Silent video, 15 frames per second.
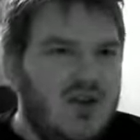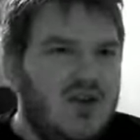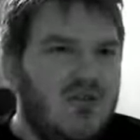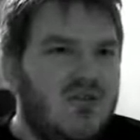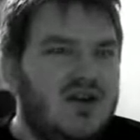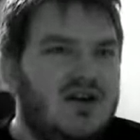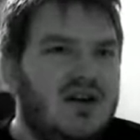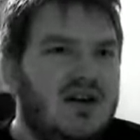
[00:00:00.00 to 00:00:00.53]

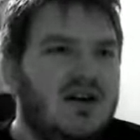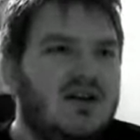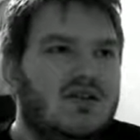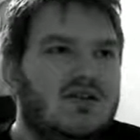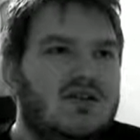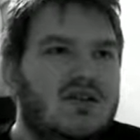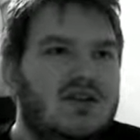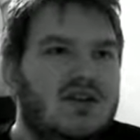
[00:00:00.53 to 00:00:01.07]
When they're
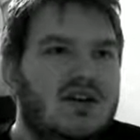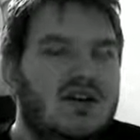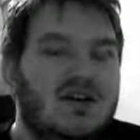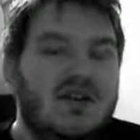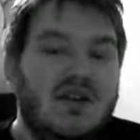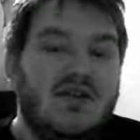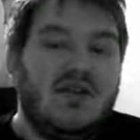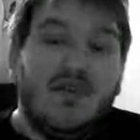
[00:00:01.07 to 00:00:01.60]
sitting there
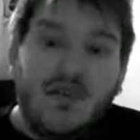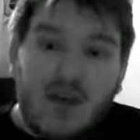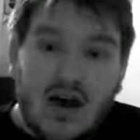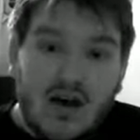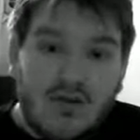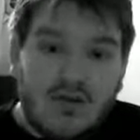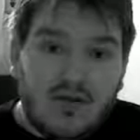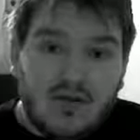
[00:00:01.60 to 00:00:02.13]
and they
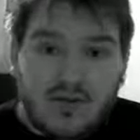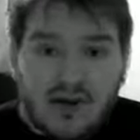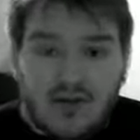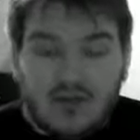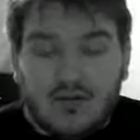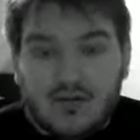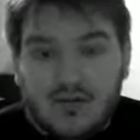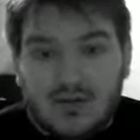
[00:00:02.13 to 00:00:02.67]
found Peter
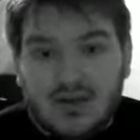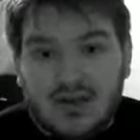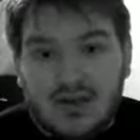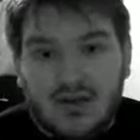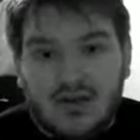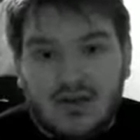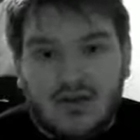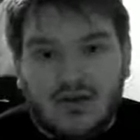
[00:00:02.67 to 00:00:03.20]
Lorre's
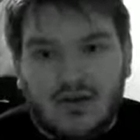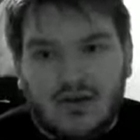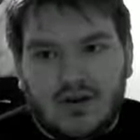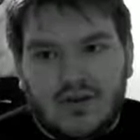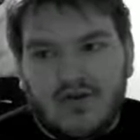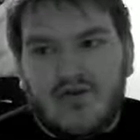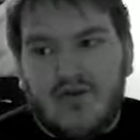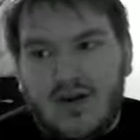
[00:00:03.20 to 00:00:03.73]
character, they
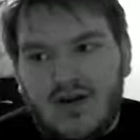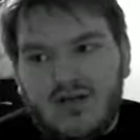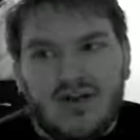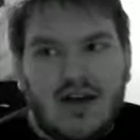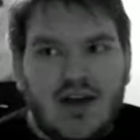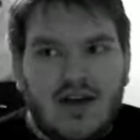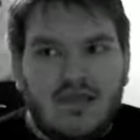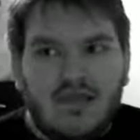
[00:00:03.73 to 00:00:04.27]
found
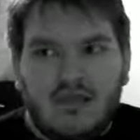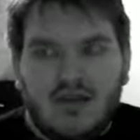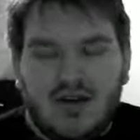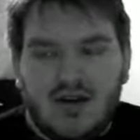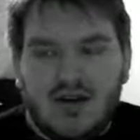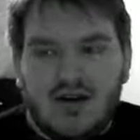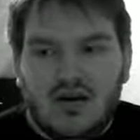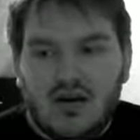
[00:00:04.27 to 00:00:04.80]
M,
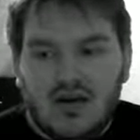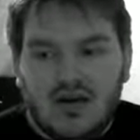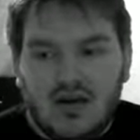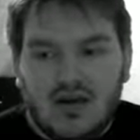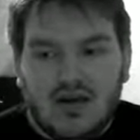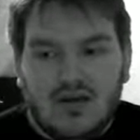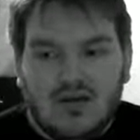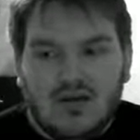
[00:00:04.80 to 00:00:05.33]
the
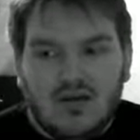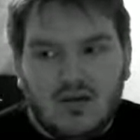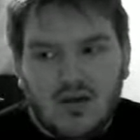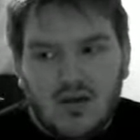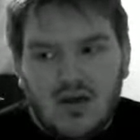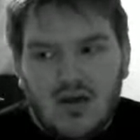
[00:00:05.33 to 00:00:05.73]
killer.